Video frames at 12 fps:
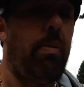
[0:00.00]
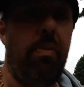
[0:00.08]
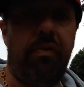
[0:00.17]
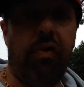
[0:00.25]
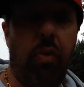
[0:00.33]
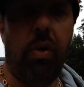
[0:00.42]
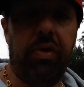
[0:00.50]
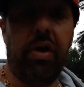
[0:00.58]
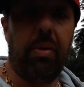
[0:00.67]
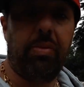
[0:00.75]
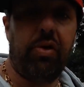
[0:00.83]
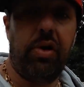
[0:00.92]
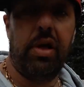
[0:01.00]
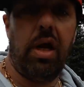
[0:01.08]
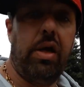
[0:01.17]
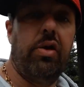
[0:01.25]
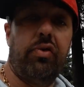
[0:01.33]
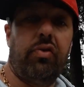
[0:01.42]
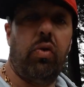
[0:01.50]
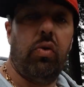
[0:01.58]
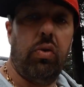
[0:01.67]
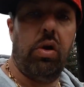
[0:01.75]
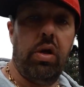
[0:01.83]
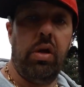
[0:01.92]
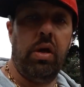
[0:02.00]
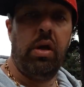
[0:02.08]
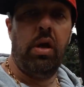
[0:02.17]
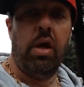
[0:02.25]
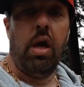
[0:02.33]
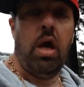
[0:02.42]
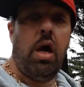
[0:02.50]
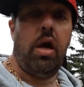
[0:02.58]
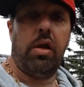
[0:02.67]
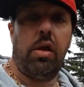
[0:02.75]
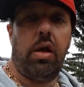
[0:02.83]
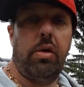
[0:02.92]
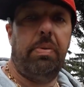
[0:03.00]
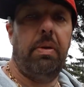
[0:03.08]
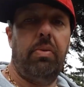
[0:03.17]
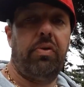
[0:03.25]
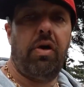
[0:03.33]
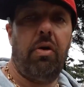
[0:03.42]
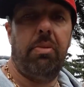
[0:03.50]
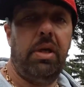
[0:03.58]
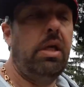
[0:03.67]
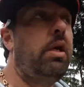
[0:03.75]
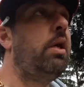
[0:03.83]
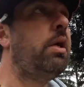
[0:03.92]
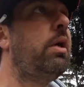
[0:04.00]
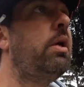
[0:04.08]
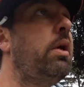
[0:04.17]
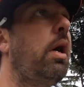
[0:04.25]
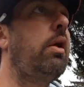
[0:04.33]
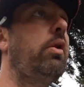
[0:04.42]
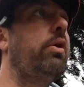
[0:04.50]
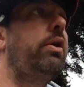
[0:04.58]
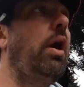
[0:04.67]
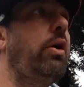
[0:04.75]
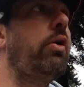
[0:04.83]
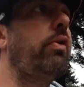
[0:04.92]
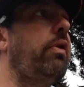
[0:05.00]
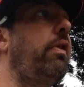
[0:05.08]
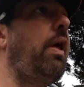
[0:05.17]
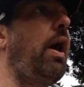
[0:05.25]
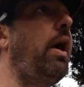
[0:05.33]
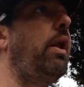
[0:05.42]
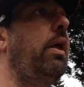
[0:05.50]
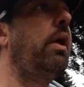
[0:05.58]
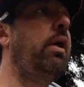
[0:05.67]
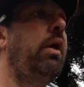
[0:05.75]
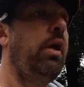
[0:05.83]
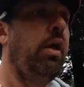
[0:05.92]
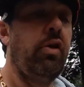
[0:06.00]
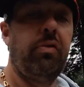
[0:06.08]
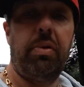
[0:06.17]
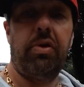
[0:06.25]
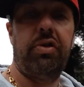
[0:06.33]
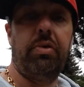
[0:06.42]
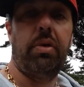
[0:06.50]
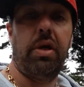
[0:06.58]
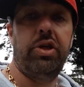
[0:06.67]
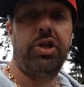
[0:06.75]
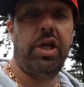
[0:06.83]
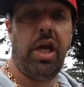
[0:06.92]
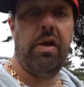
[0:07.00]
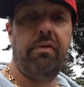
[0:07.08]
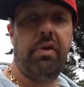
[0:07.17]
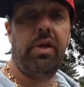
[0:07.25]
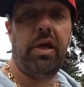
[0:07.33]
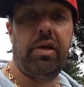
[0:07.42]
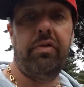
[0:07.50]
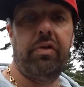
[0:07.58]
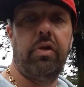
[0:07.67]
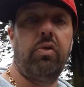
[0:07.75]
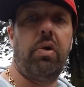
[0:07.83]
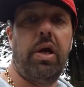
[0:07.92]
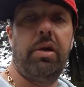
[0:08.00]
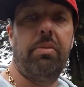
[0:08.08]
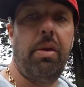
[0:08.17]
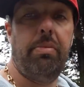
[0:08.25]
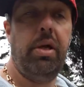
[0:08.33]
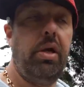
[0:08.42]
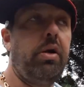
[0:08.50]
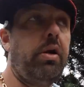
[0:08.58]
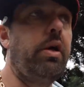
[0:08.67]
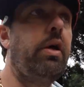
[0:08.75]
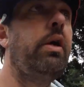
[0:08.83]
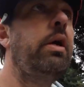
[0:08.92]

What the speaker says: for one thing, I'm 39 years old, and a lot of people tell me I look younger than that, especially when I shave and you can't see the gray in my beard.